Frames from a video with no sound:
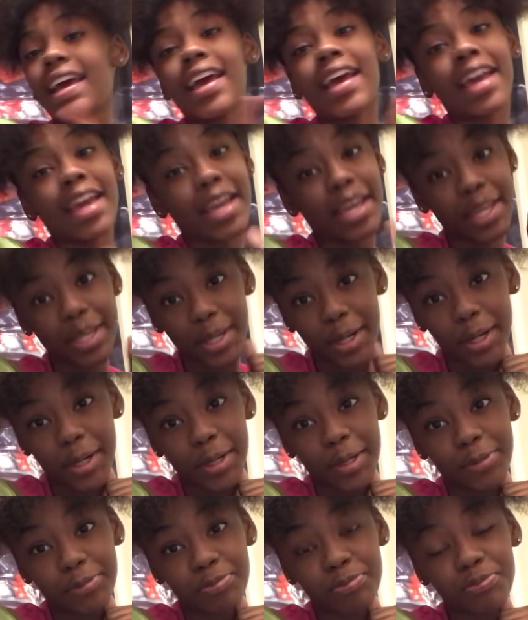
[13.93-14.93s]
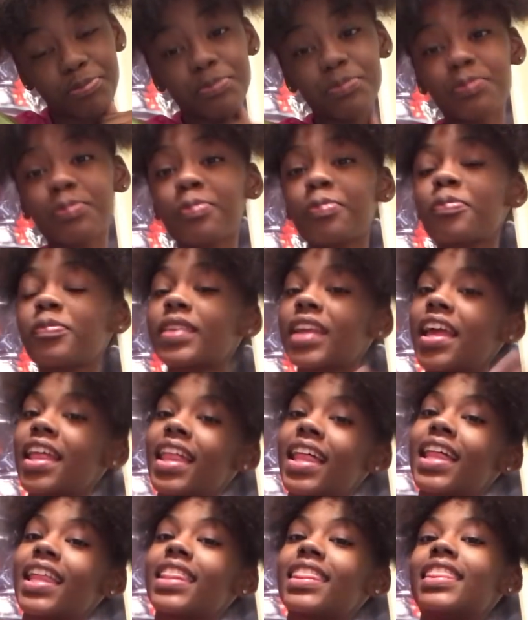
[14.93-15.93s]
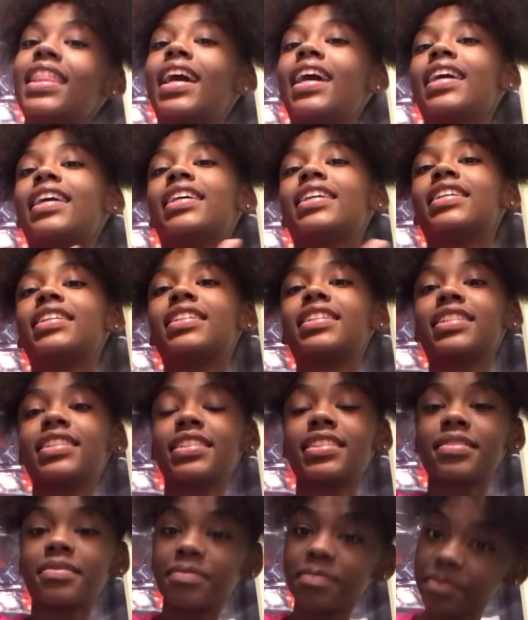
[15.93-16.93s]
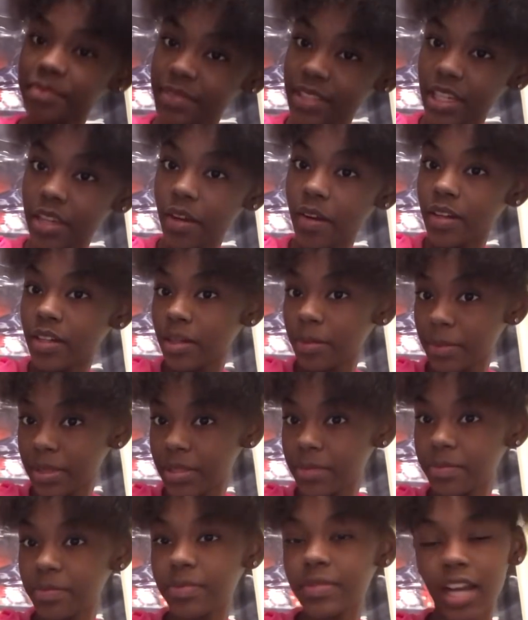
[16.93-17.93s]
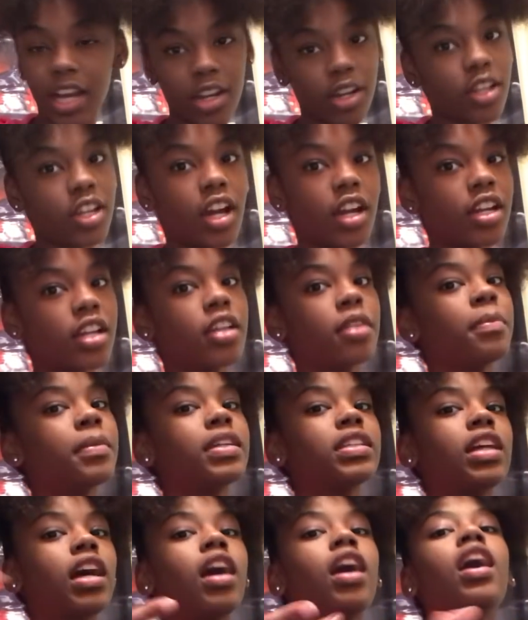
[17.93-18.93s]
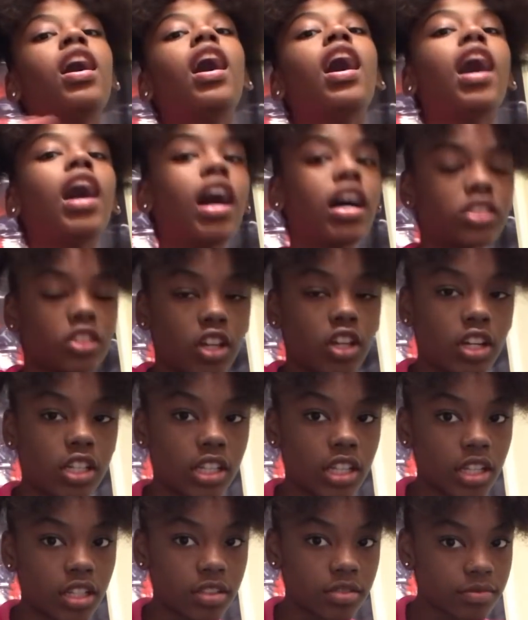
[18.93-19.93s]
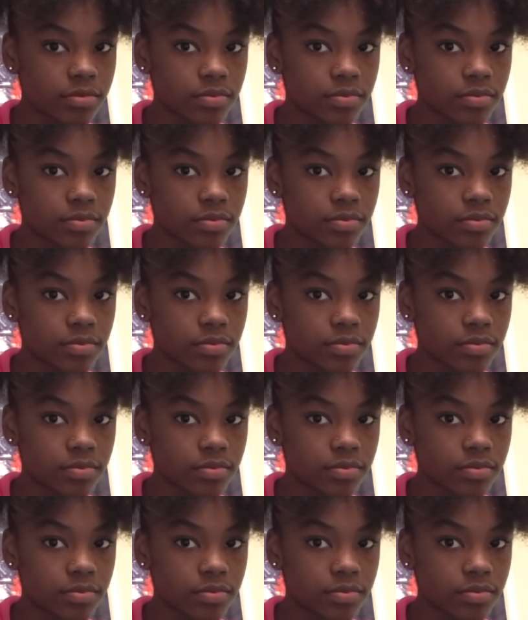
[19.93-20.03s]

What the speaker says: Hey, y'all. Like, can y'all hear me? I know y'all can hear me because I talk loud.